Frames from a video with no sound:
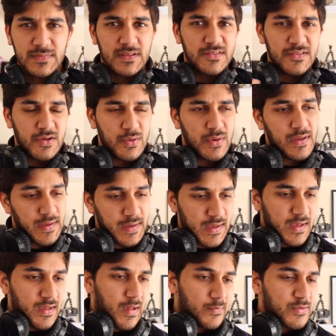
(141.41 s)
So
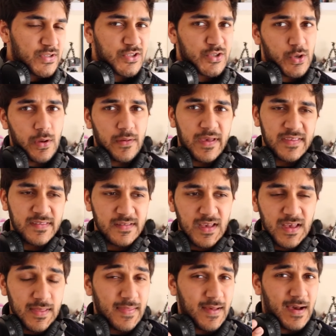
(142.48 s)
I'm just going to show you, I guess,
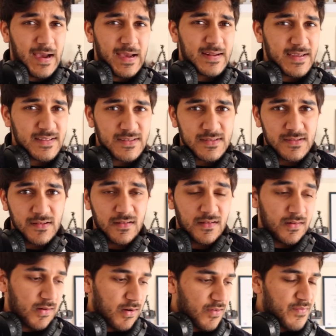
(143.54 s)
the highlights
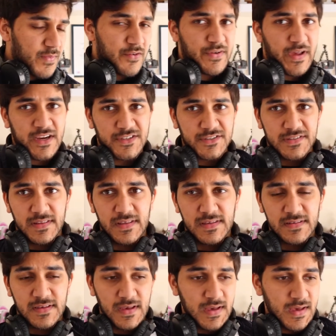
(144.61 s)
of my reaction to
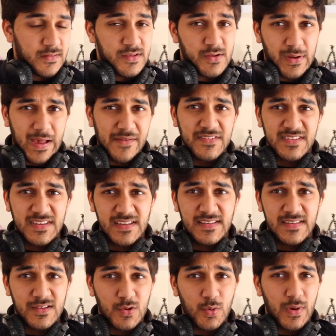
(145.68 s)
these, because, you know, I haven't seen
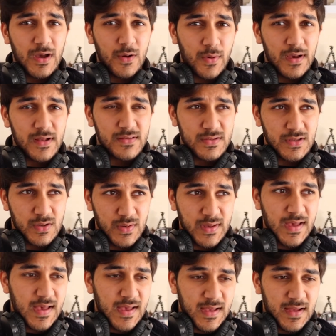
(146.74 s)
these in quite a while, so
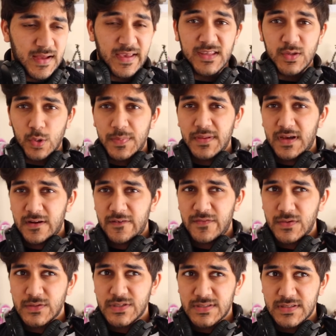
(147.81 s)
I guess it will be kind of
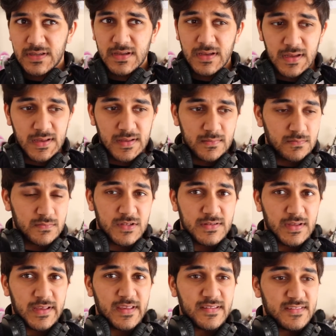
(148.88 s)
fun just to
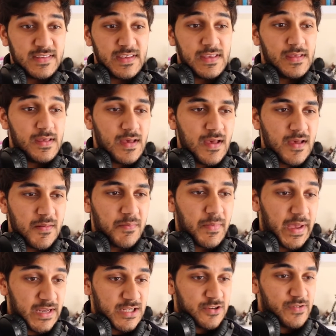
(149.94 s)
I guess, see
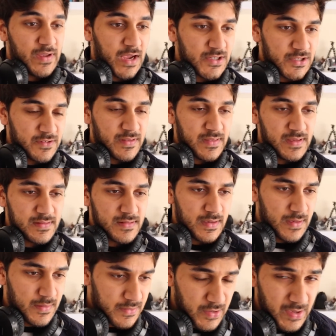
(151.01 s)
my initial reaction to these.
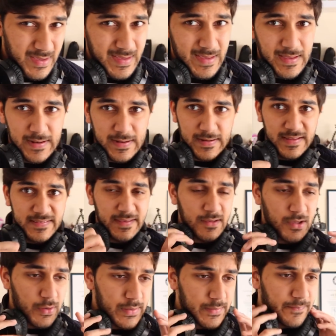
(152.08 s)
So yeah, let's
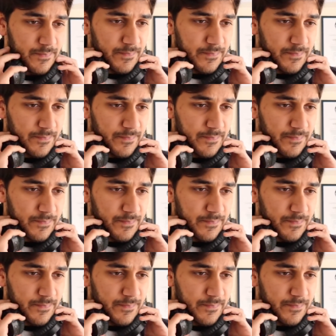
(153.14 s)
get going.